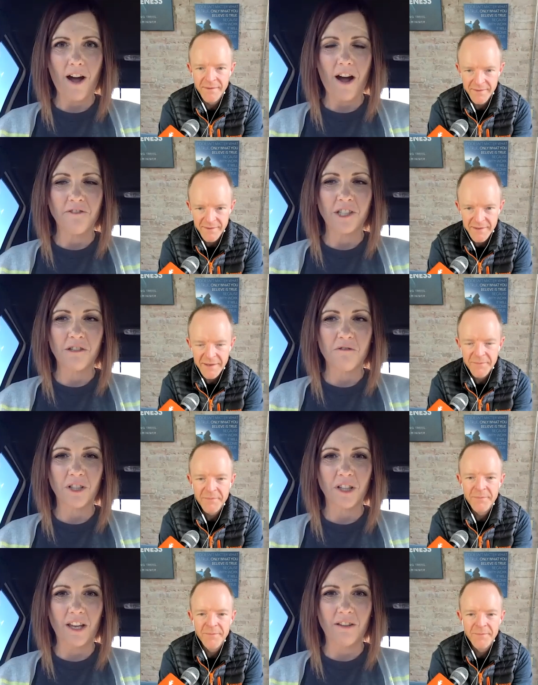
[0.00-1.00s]
Speaker 1: obviously
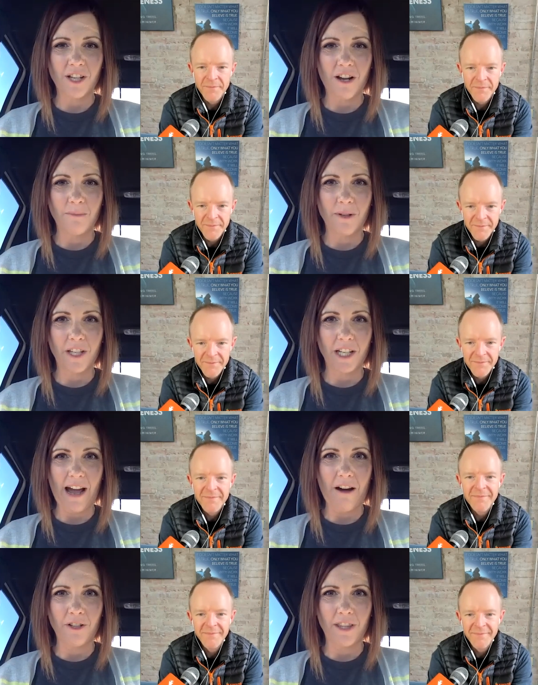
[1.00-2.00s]
with the lifestyle I'm living
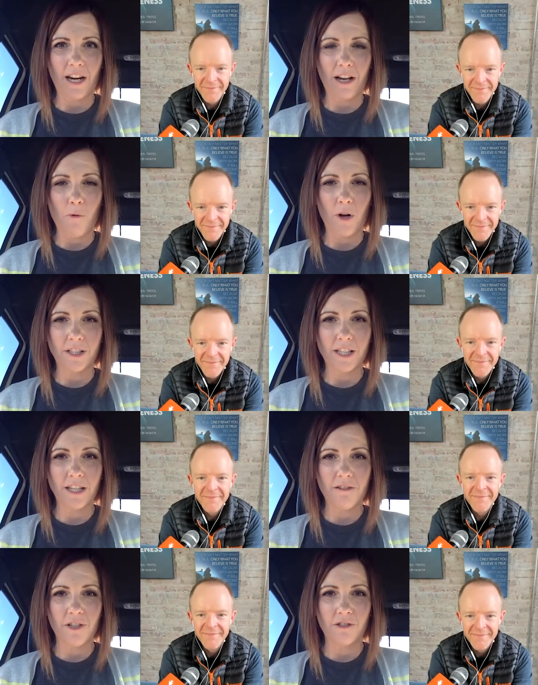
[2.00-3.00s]
now and that I want to
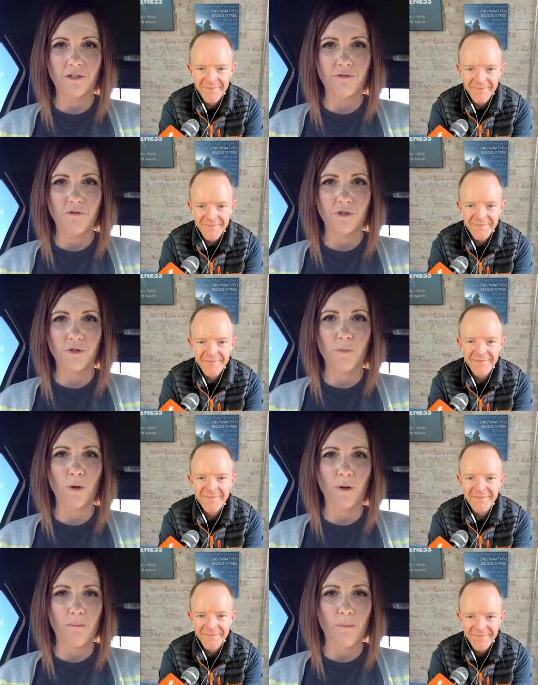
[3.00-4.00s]
live, is
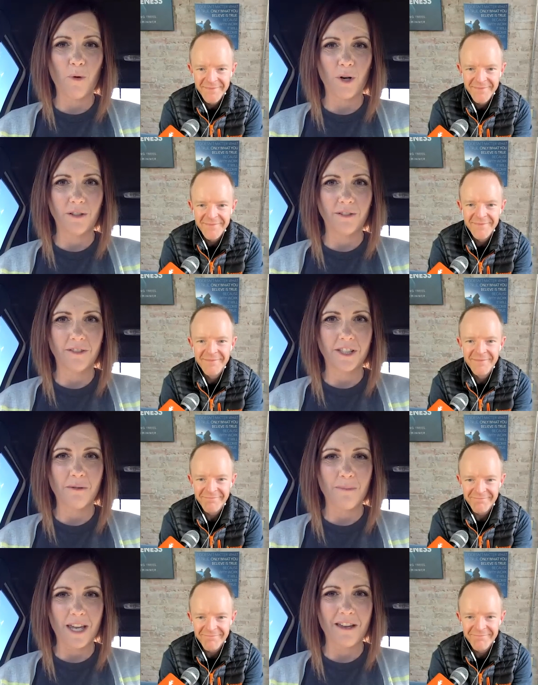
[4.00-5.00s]
super important
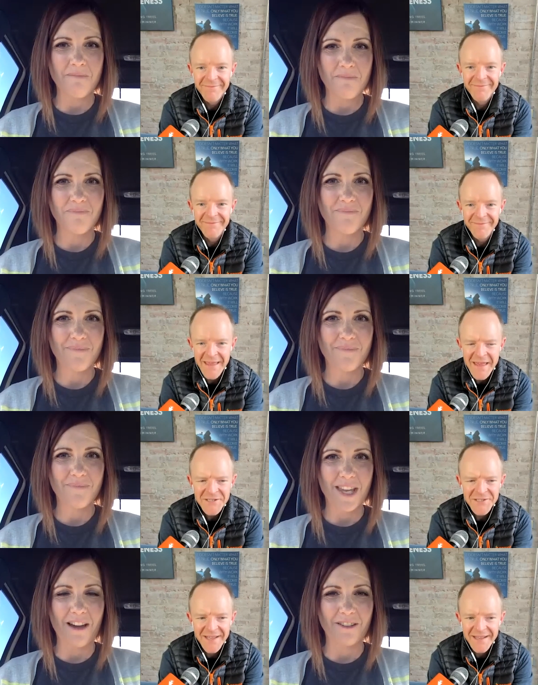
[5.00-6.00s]
to me.
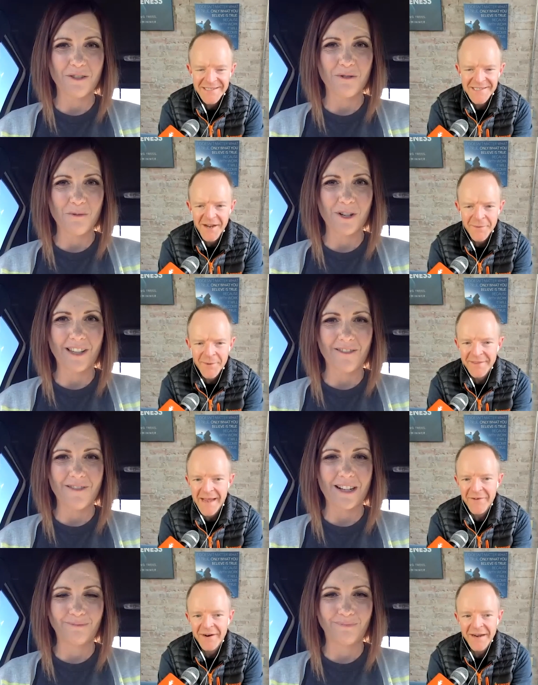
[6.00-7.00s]
So
Speaker 2: let's talk about
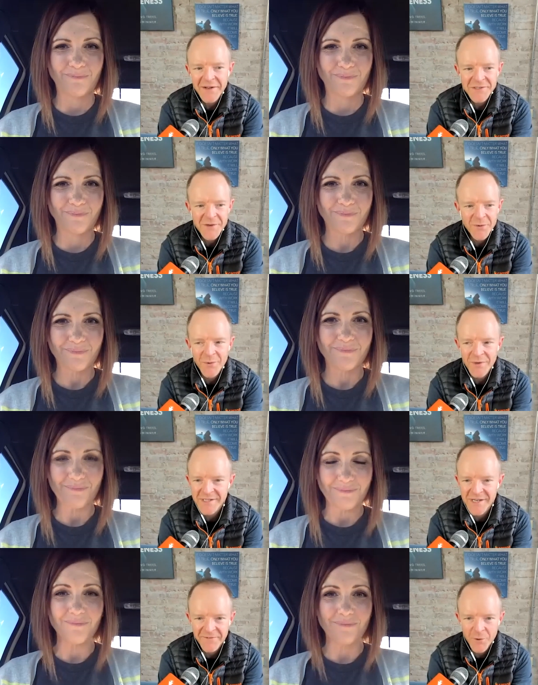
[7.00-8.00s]
that right now. So
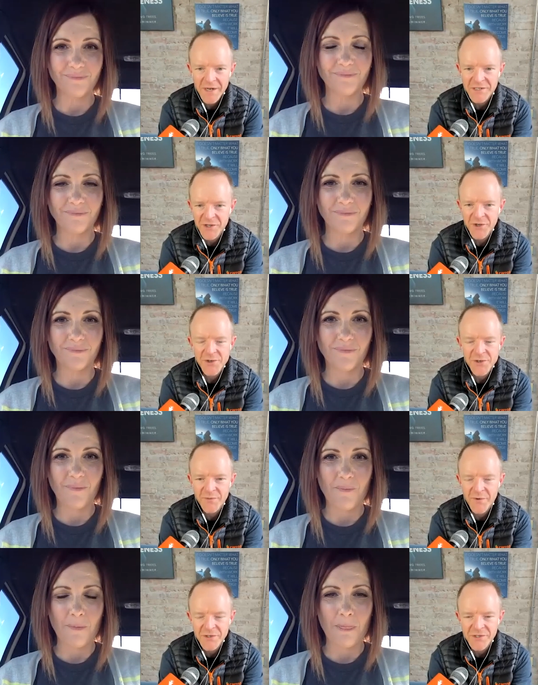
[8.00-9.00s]
once again, if you're watching the
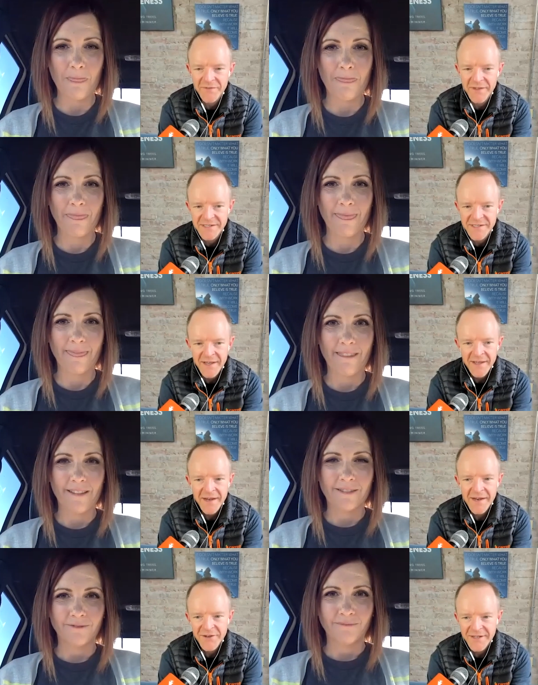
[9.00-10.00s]
YouTube version of
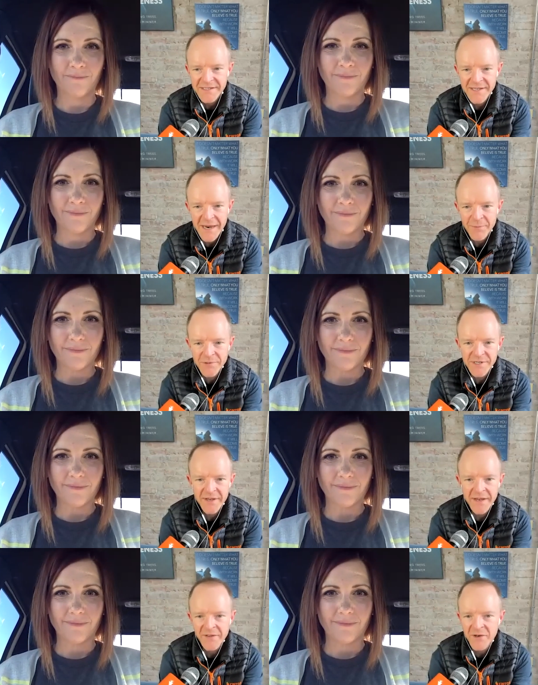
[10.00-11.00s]
this, you can see April's
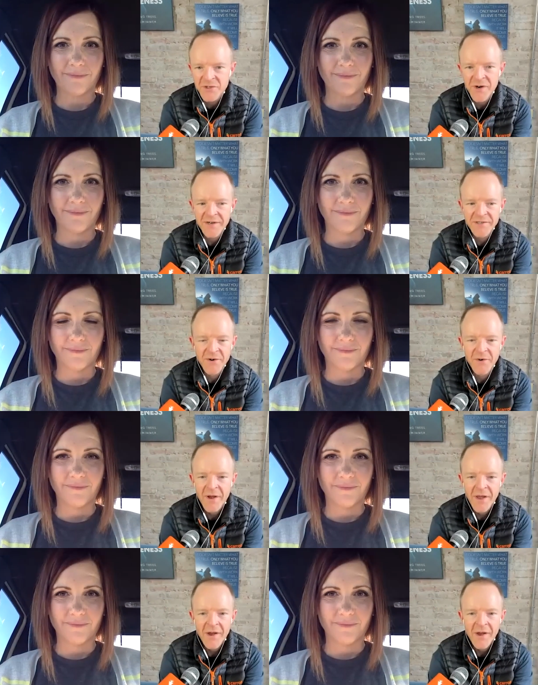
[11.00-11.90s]
in their truck. So